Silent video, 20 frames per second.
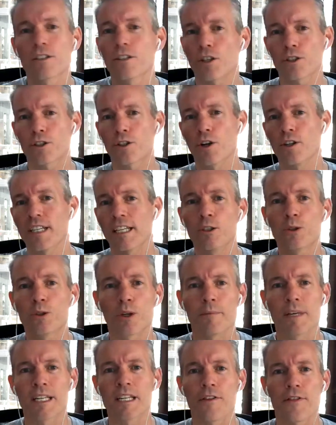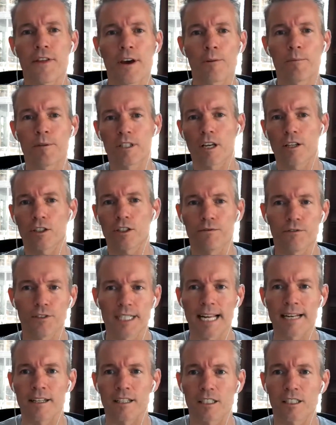just turning into a mini therapy session for
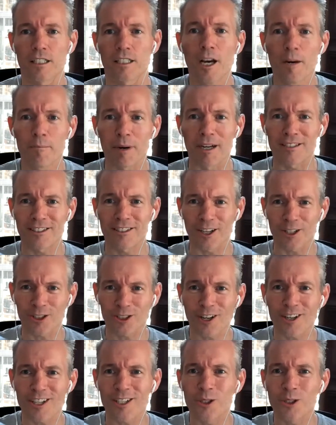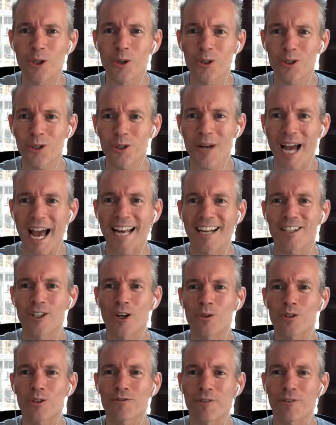Dennis, but certainly two
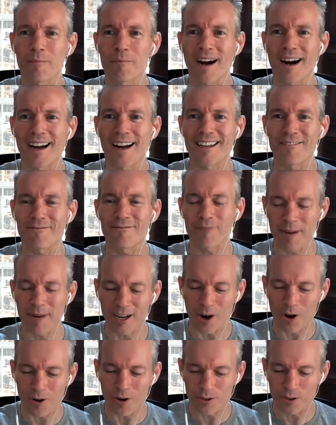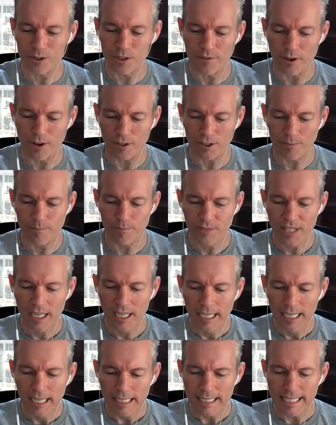anecdotes from my own universe.
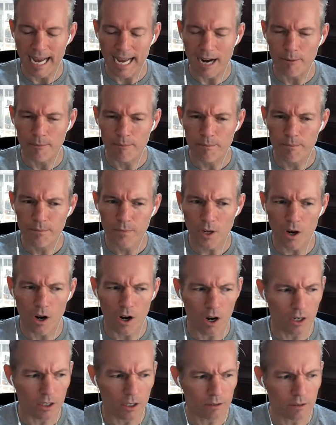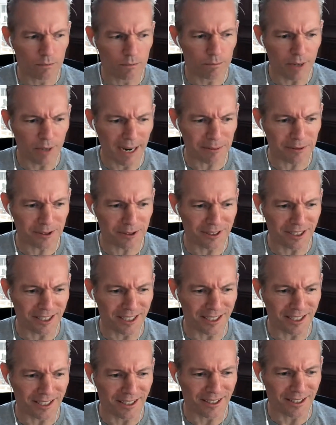Now, on perhaps
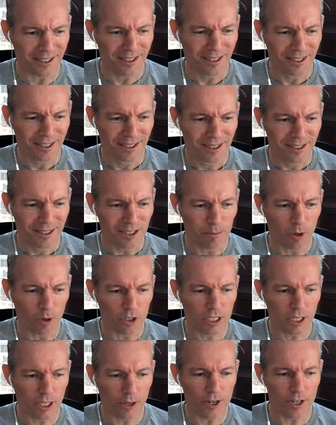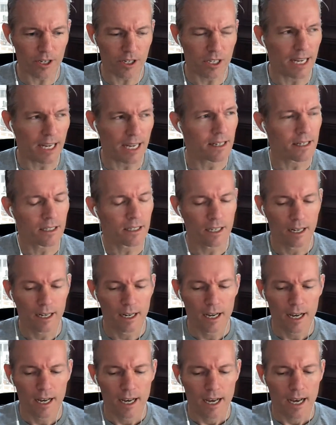the more serious end,
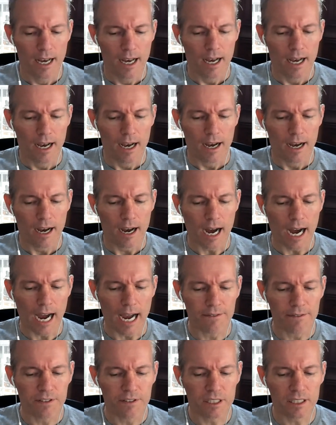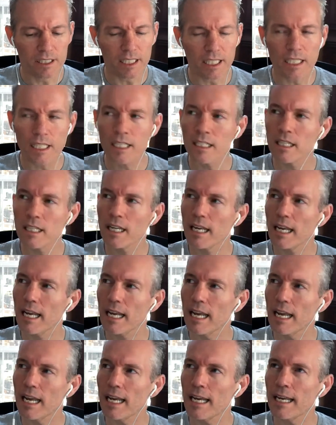I've seen
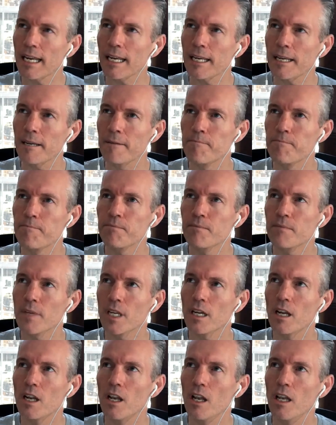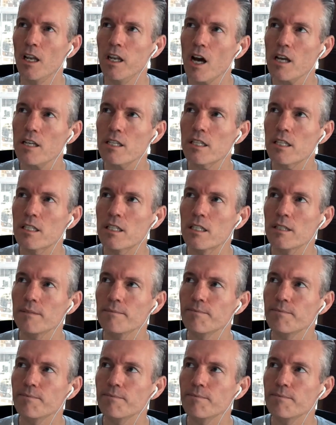a lust